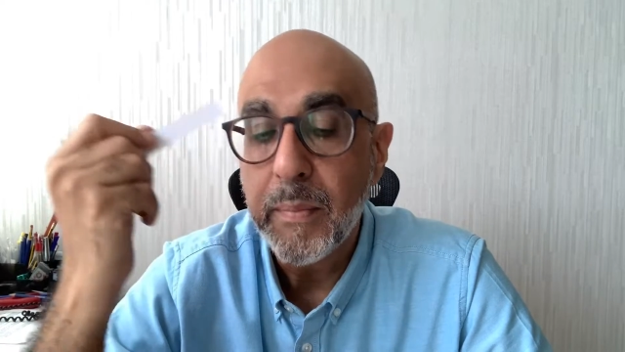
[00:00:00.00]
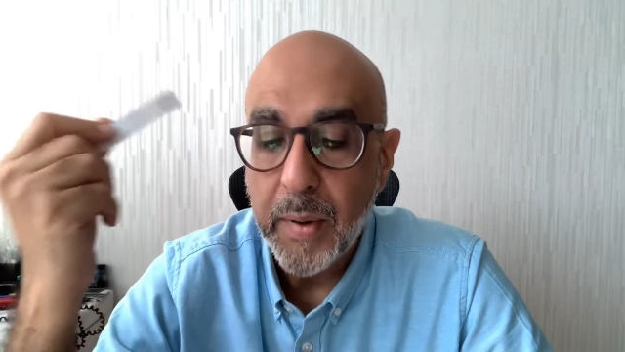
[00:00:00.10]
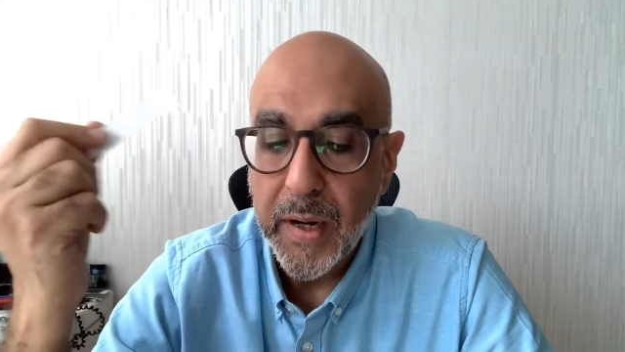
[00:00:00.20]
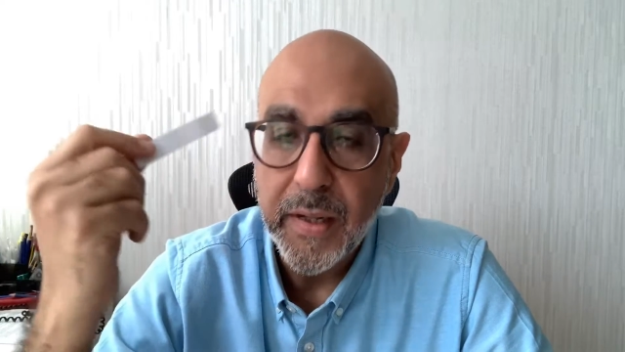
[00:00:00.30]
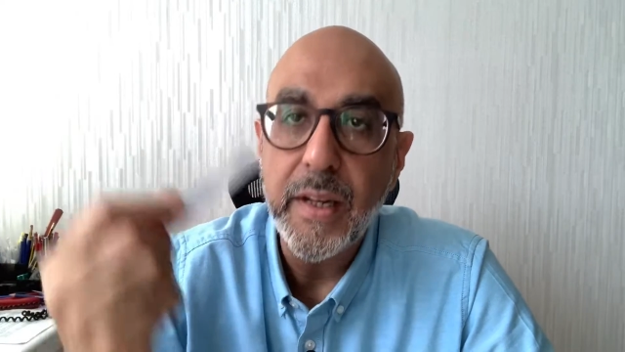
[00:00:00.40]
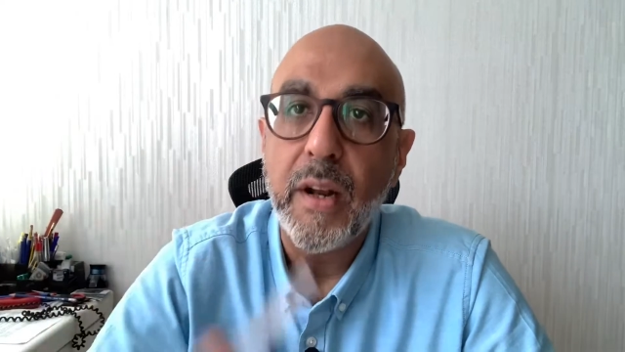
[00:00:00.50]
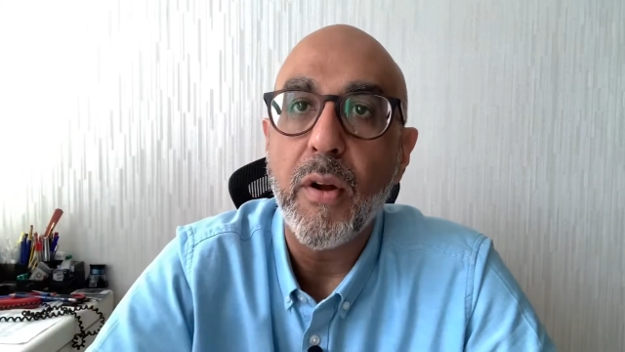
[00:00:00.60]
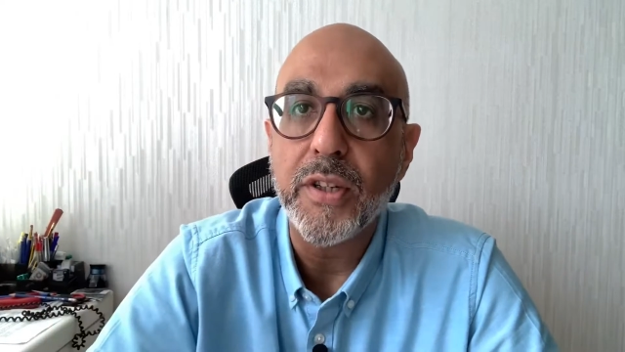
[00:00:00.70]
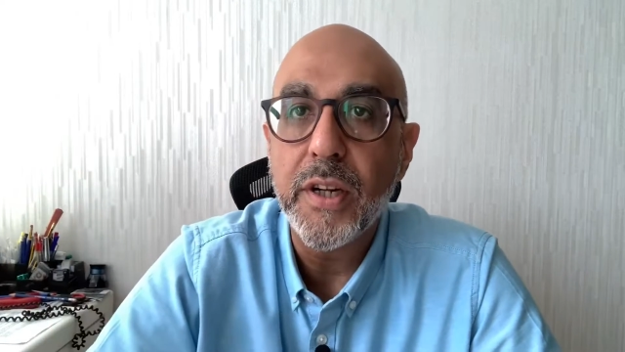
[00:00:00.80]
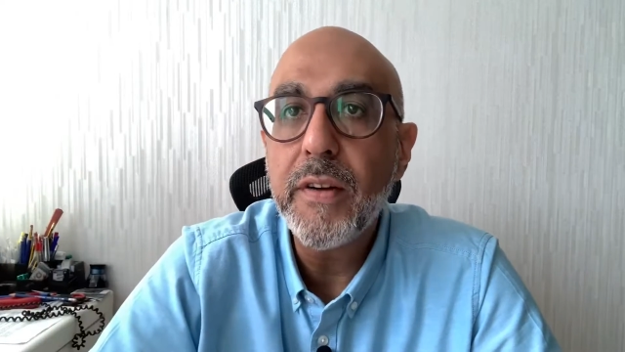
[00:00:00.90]
But the
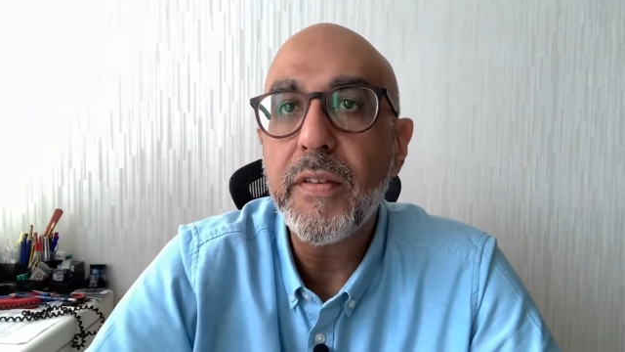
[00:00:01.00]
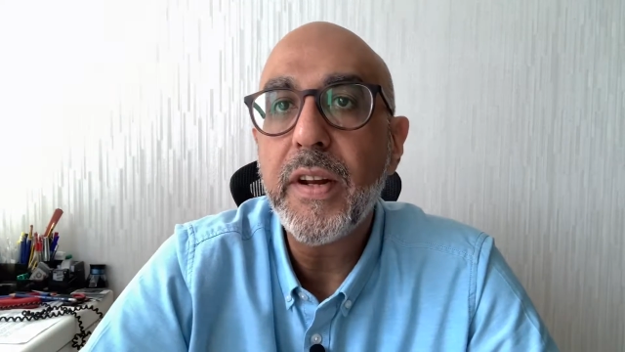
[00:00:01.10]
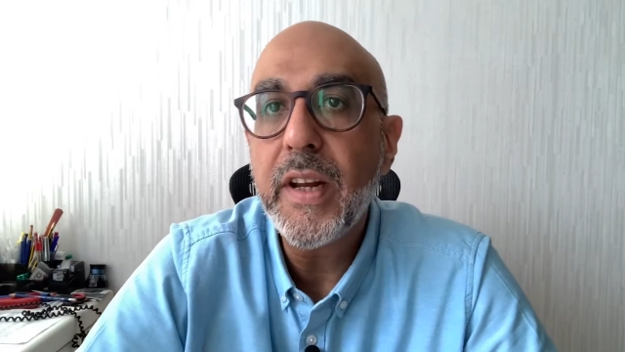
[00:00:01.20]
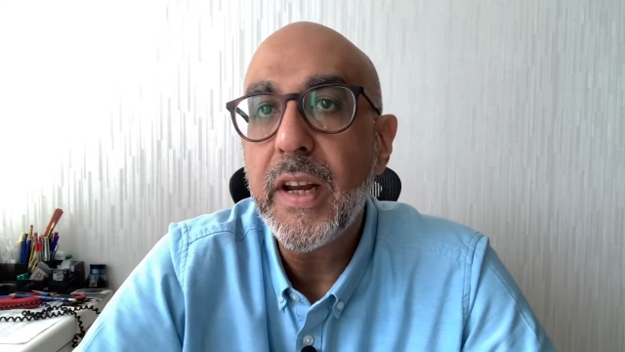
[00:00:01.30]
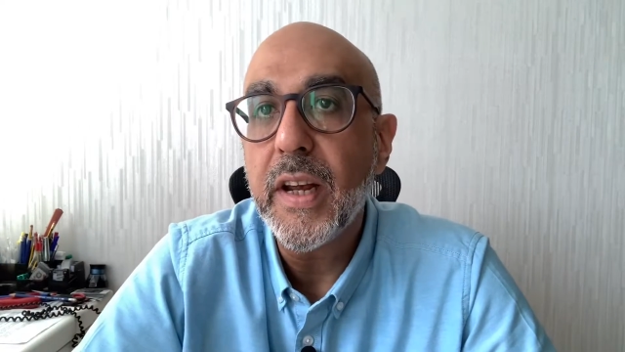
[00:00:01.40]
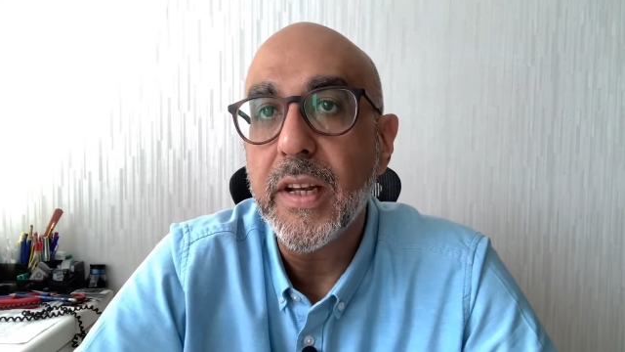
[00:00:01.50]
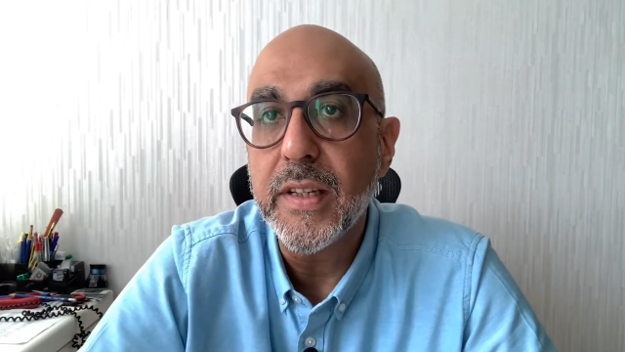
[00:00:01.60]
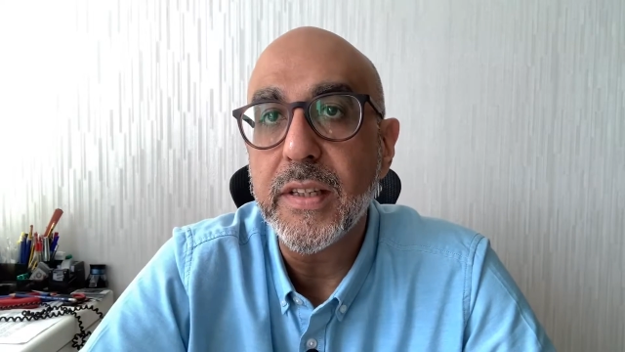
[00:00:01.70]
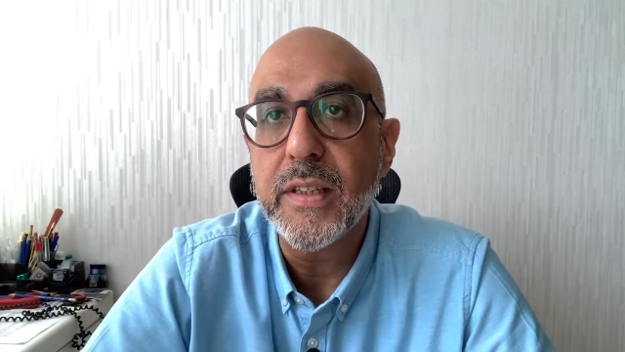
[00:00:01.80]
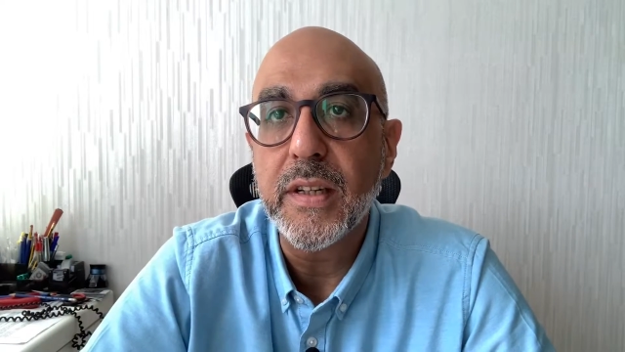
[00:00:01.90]
longevity
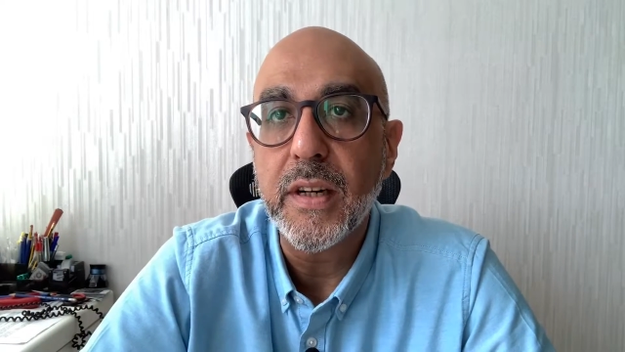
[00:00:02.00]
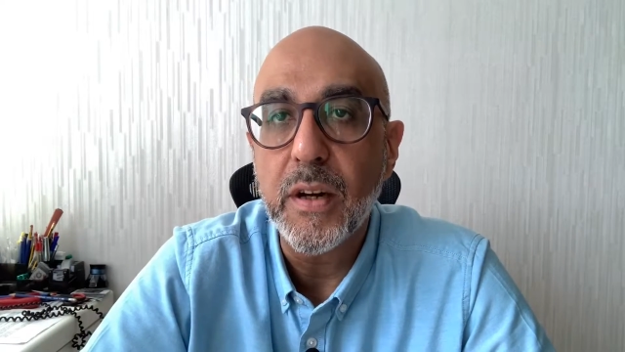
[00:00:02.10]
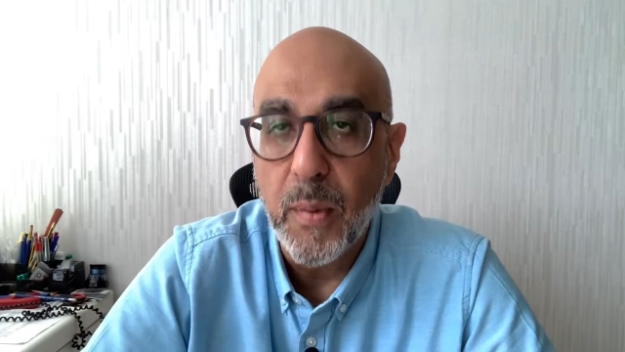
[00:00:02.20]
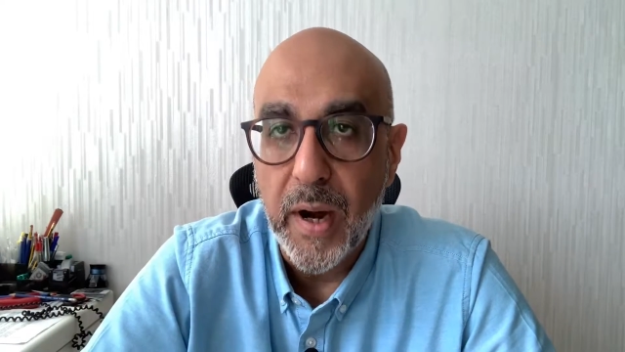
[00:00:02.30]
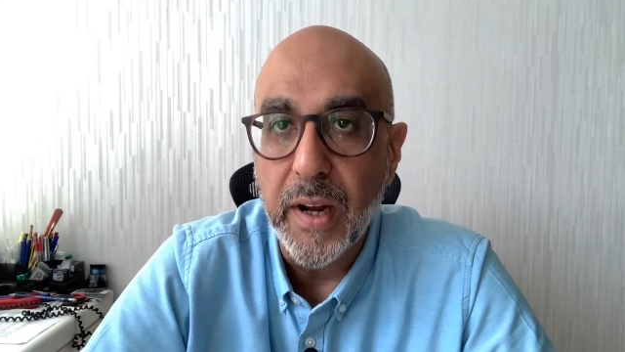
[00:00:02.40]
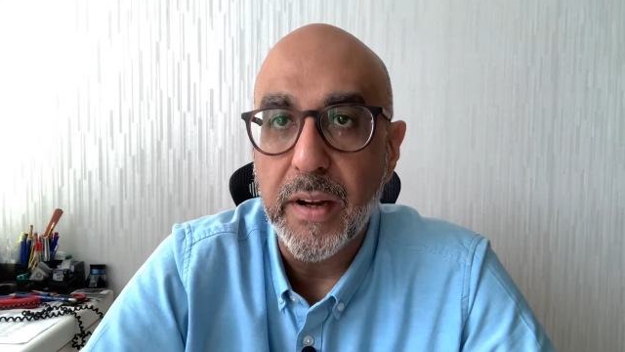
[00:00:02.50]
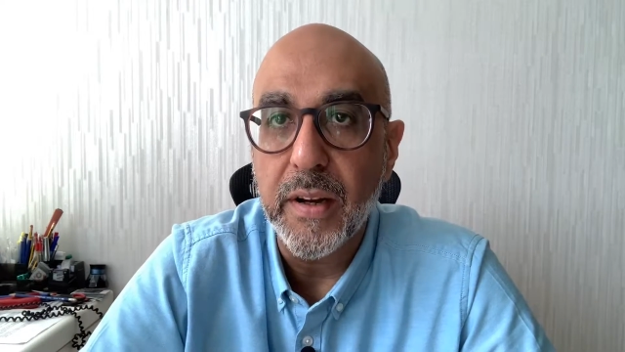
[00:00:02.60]
is quite